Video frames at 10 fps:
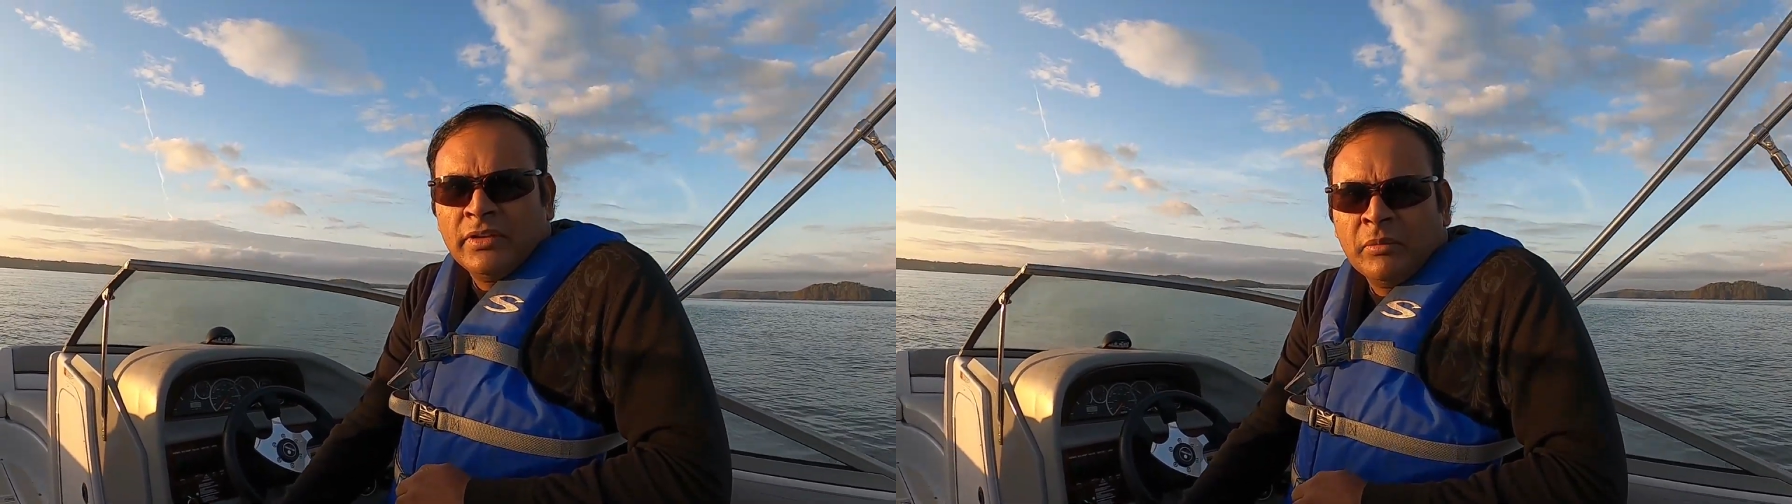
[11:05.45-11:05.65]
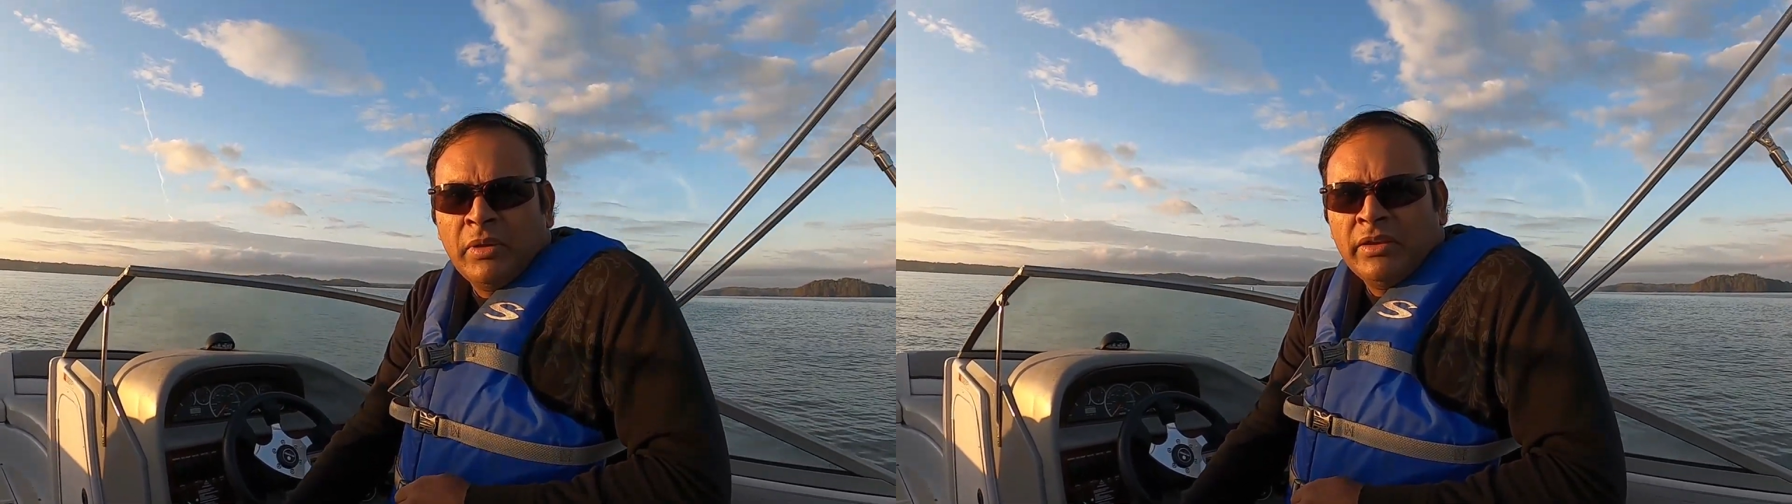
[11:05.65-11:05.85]

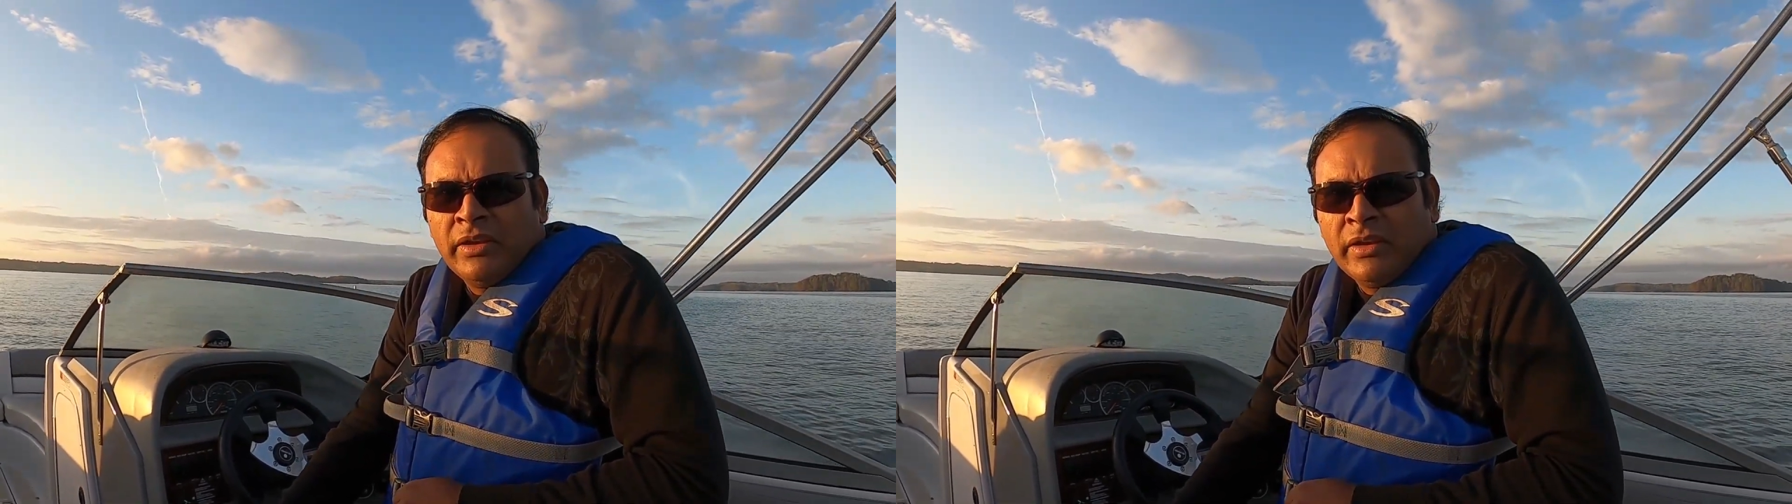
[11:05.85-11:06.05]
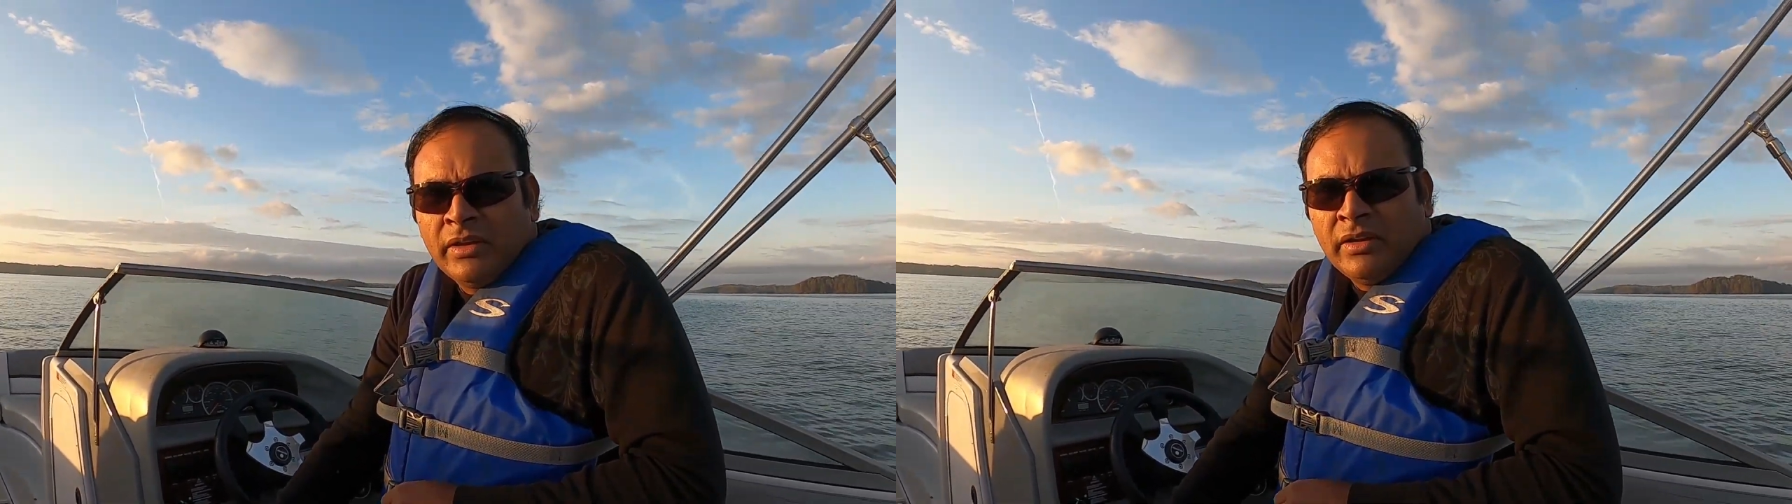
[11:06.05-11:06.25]
like
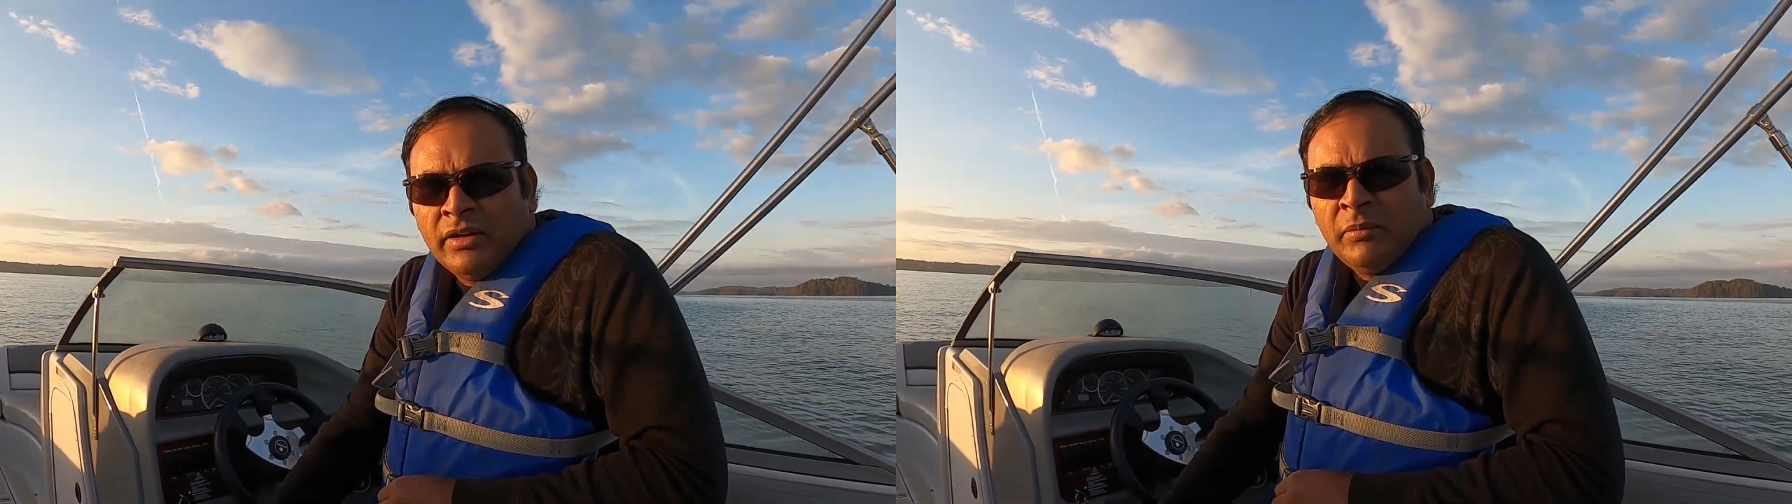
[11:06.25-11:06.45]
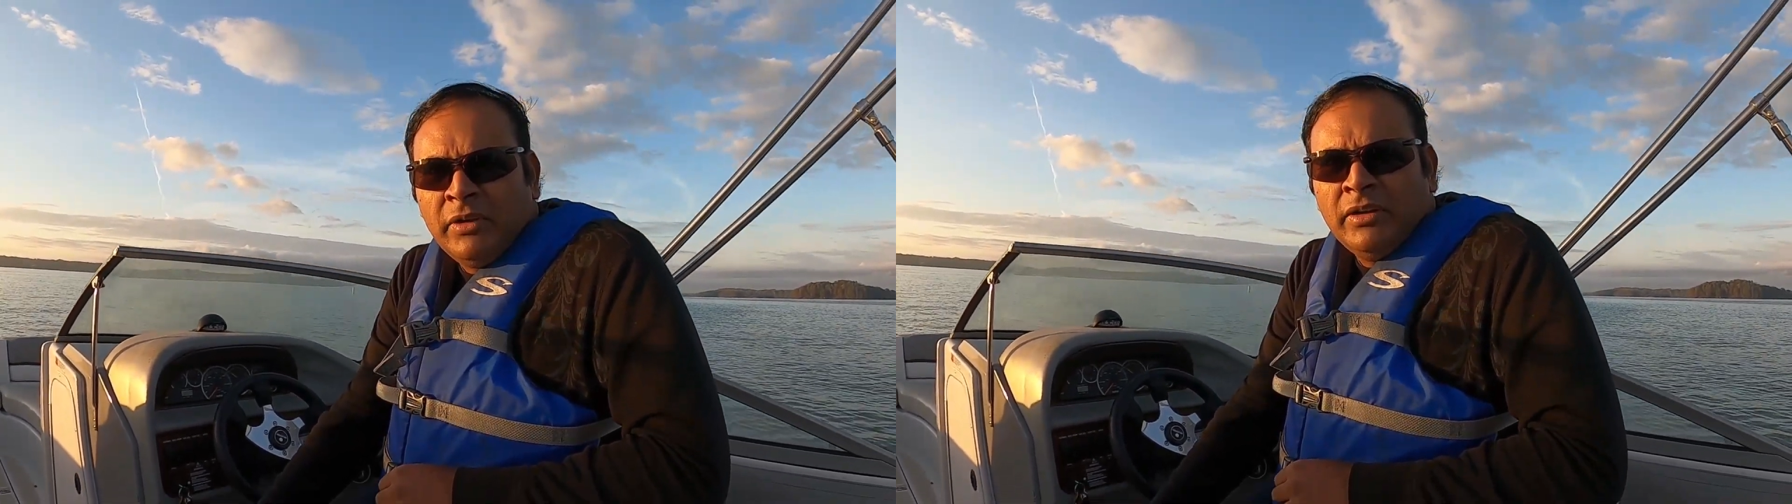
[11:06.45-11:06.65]
maintaining a
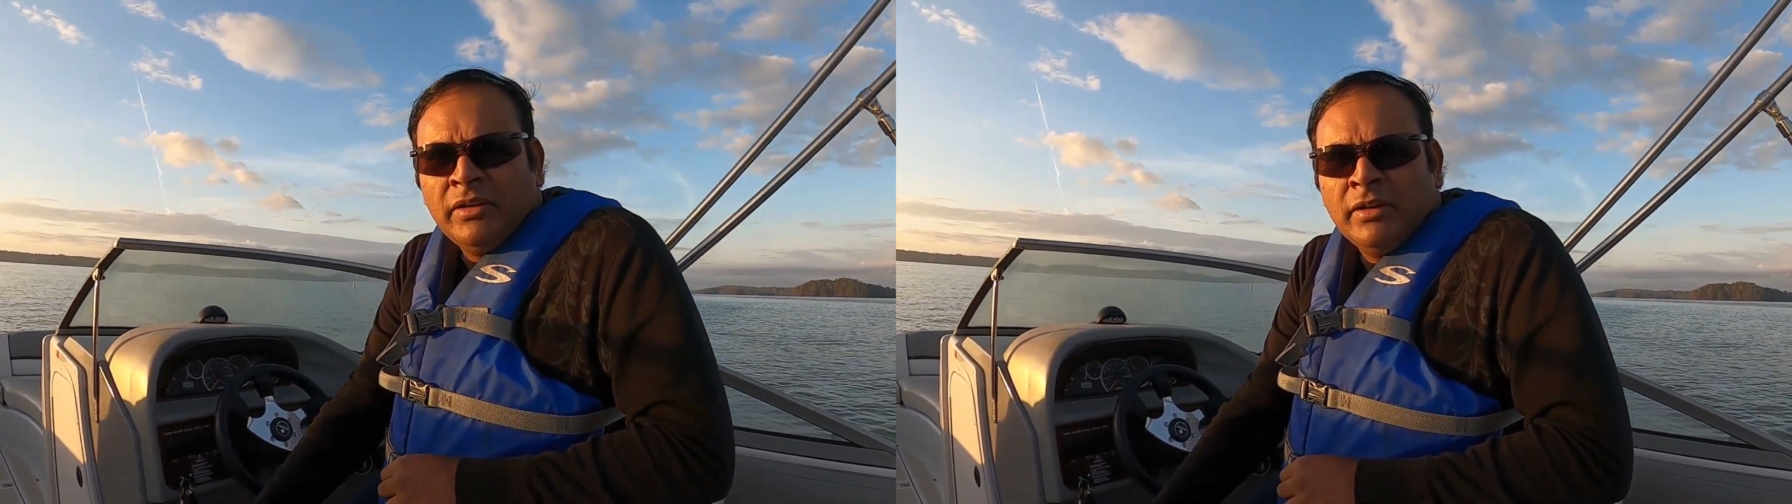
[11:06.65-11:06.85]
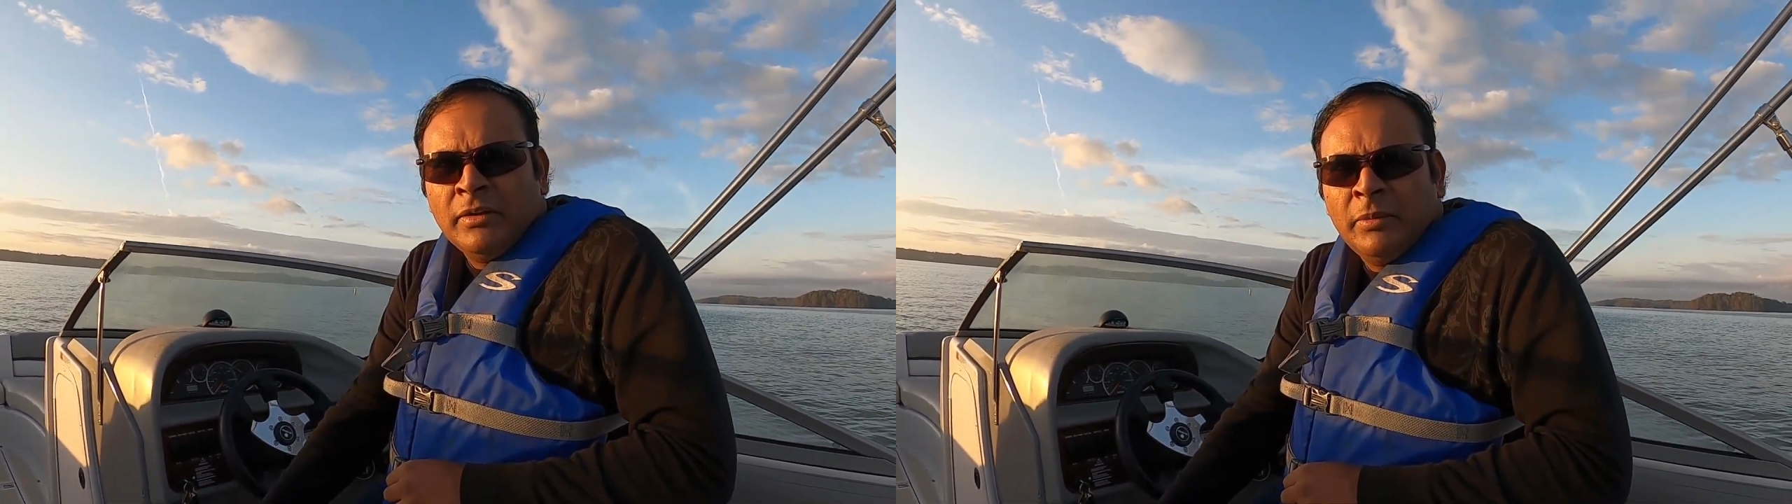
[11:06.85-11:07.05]
car, but
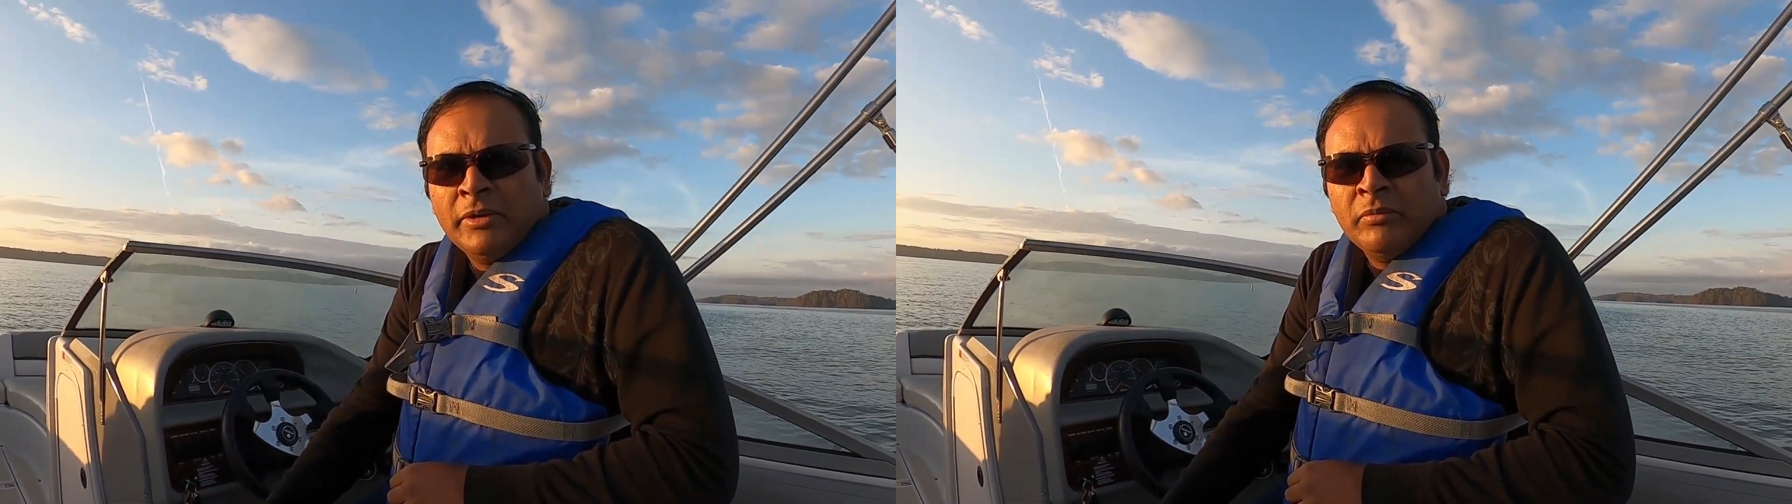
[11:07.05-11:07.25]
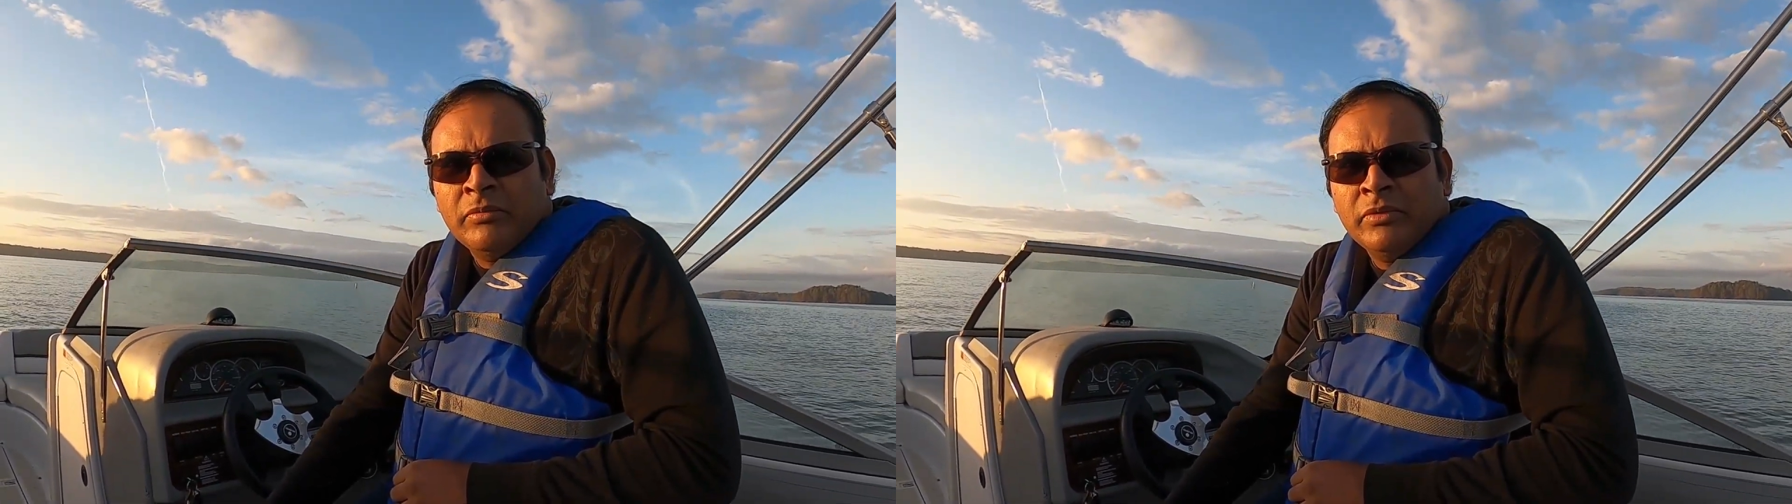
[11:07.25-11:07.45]
a little bit